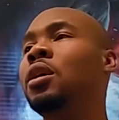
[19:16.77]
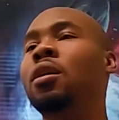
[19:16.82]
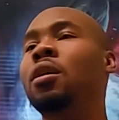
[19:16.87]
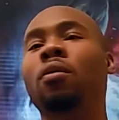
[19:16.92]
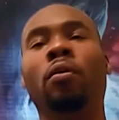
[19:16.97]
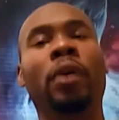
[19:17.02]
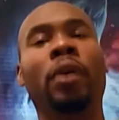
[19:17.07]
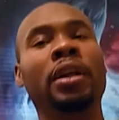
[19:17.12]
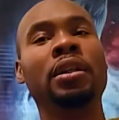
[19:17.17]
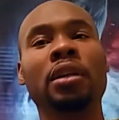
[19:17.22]

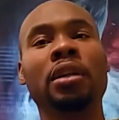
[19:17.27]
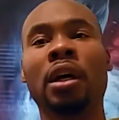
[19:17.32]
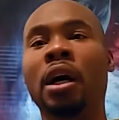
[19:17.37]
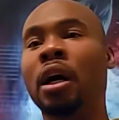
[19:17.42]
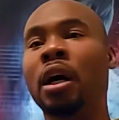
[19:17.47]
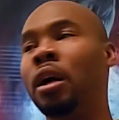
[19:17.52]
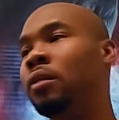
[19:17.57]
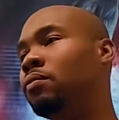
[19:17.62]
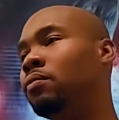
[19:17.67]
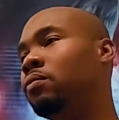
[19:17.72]
What
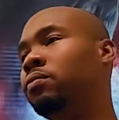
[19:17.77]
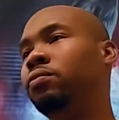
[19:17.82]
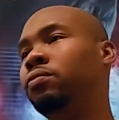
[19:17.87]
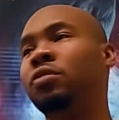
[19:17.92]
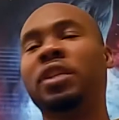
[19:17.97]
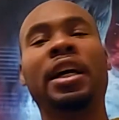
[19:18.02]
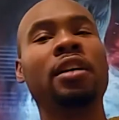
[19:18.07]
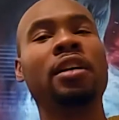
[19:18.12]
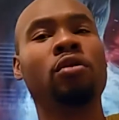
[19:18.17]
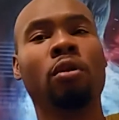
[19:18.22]

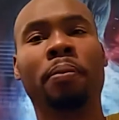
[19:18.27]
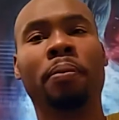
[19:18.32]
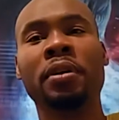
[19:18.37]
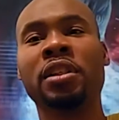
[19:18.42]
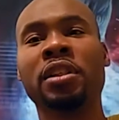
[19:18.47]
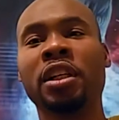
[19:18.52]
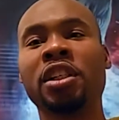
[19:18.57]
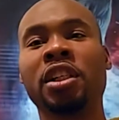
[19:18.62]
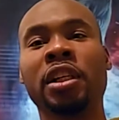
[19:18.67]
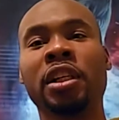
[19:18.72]
sexual
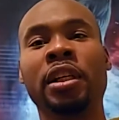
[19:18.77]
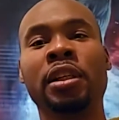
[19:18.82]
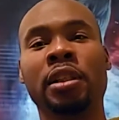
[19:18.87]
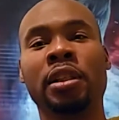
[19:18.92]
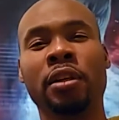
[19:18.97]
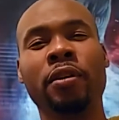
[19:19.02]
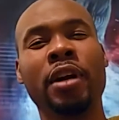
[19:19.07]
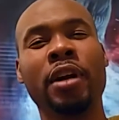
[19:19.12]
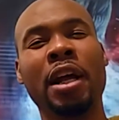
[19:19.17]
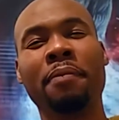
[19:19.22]
positions,
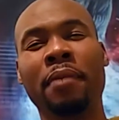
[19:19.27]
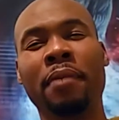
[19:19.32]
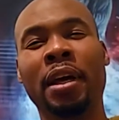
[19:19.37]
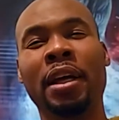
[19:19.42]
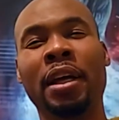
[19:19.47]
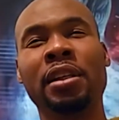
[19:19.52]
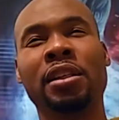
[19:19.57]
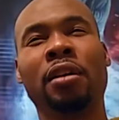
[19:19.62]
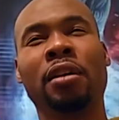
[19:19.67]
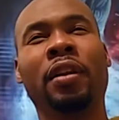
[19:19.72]
you know what I
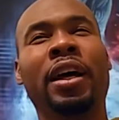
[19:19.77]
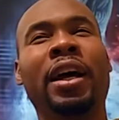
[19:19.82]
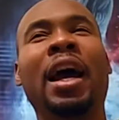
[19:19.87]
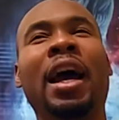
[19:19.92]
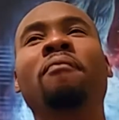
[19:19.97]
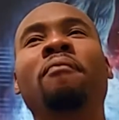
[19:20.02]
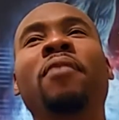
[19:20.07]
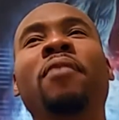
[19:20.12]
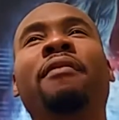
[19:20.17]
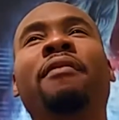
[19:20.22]
mean? So like
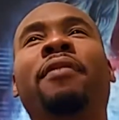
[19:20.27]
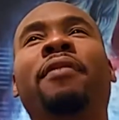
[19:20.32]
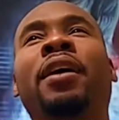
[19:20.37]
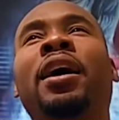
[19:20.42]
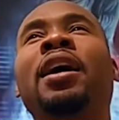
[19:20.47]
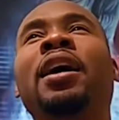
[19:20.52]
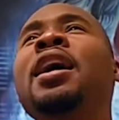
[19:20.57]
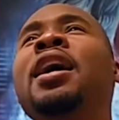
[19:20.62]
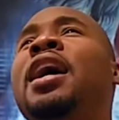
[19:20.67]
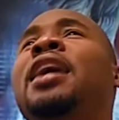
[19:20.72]
I've
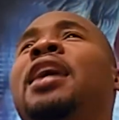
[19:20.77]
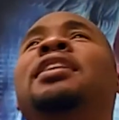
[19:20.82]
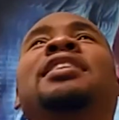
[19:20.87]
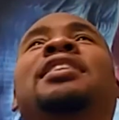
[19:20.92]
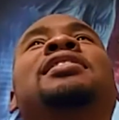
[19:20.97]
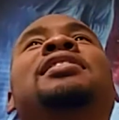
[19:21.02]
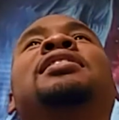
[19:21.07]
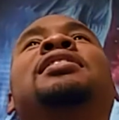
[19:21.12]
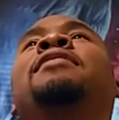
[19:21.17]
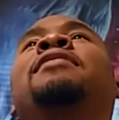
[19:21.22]
never, and this
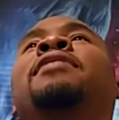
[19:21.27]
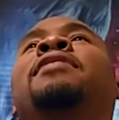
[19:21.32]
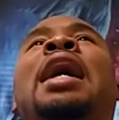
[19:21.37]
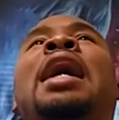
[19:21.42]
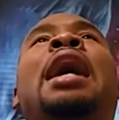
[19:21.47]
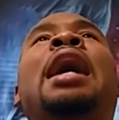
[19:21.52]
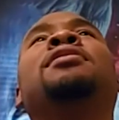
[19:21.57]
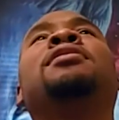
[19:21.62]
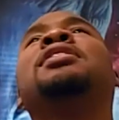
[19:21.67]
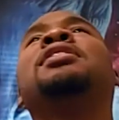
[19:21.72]
is even
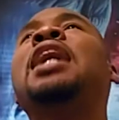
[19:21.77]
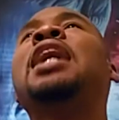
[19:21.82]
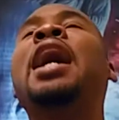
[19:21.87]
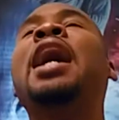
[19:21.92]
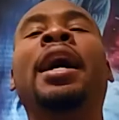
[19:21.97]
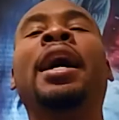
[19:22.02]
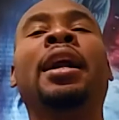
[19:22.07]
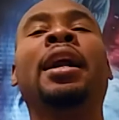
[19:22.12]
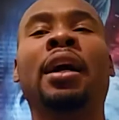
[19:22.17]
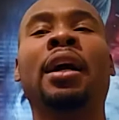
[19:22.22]

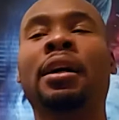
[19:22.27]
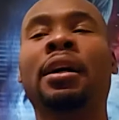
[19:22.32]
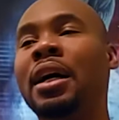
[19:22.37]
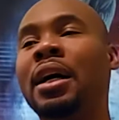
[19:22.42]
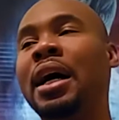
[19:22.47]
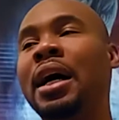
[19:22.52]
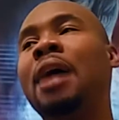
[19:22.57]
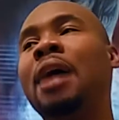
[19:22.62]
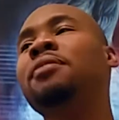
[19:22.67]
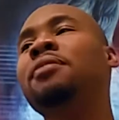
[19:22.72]
outside
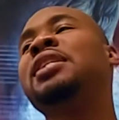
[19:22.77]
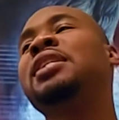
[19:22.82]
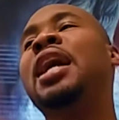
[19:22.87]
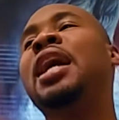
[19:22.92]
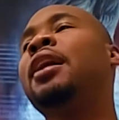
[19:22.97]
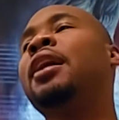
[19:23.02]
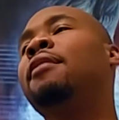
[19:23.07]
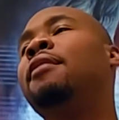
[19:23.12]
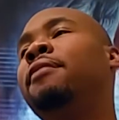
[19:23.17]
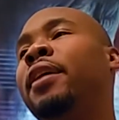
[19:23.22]

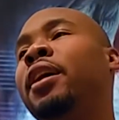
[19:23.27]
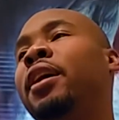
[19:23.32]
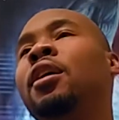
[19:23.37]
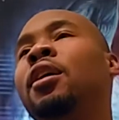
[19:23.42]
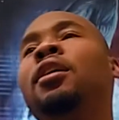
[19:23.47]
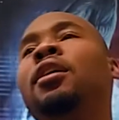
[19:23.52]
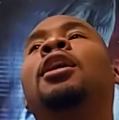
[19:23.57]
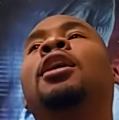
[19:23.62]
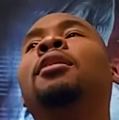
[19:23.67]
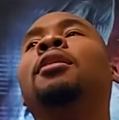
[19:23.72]
of like
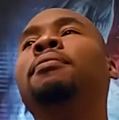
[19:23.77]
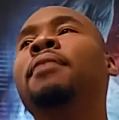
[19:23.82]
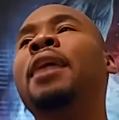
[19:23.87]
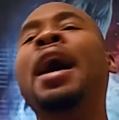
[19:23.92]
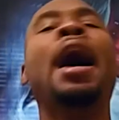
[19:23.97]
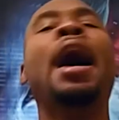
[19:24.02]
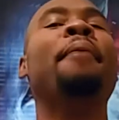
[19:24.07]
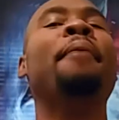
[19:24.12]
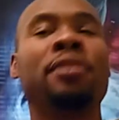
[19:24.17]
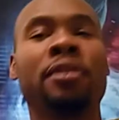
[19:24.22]
hookup
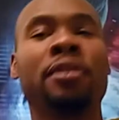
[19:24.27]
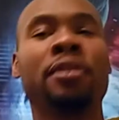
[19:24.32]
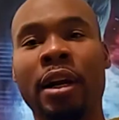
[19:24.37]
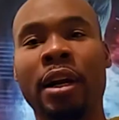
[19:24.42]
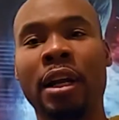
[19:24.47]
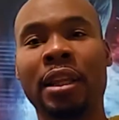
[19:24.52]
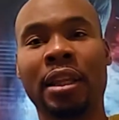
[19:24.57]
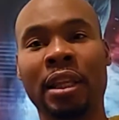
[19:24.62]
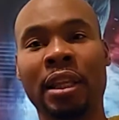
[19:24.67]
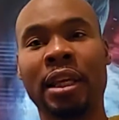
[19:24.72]
apps or
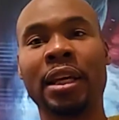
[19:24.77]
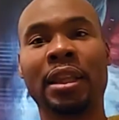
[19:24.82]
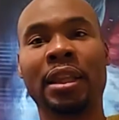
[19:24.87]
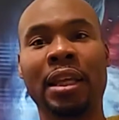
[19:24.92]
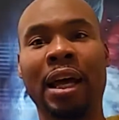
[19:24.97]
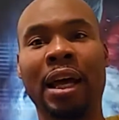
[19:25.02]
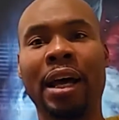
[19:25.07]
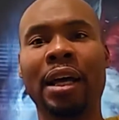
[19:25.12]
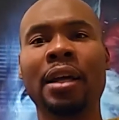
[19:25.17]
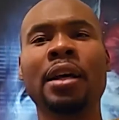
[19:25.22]
anything like
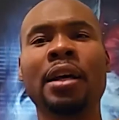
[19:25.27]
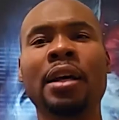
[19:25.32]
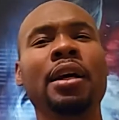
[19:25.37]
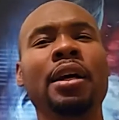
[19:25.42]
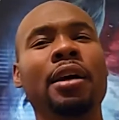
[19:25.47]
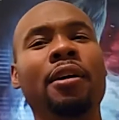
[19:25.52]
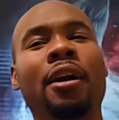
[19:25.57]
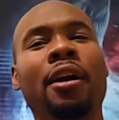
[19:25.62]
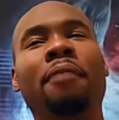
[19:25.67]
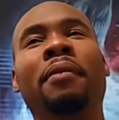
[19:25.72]
that.
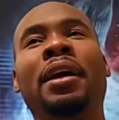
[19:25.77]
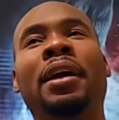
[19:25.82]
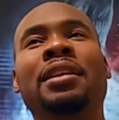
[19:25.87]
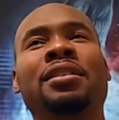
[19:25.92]
You know what I mean?